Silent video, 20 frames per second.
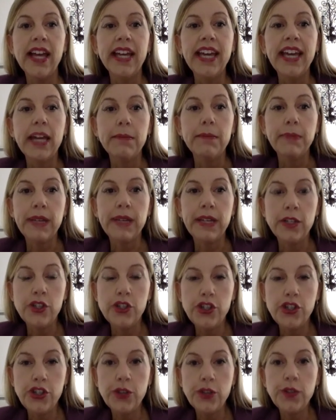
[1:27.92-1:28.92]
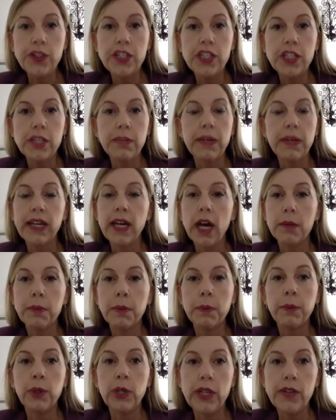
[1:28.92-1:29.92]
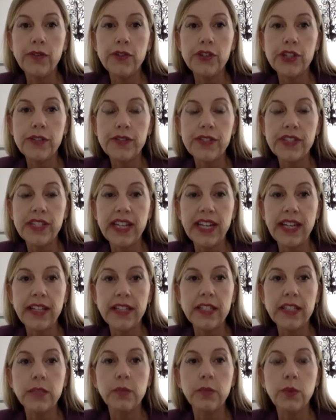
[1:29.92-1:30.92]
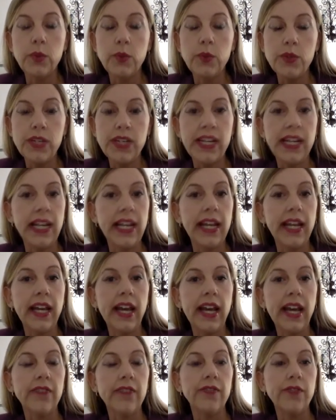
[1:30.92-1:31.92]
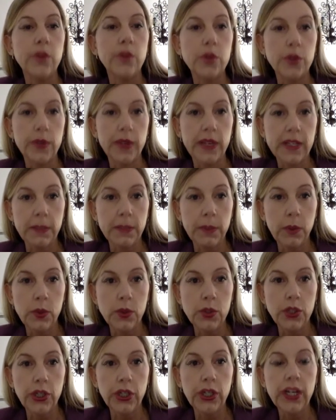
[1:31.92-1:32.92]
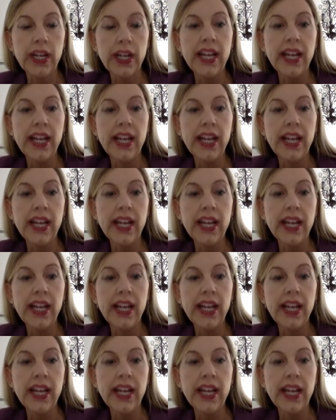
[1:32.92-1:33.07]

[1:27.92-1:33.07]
can be induced by hyperproliferative states, wound healing, and photoexposure.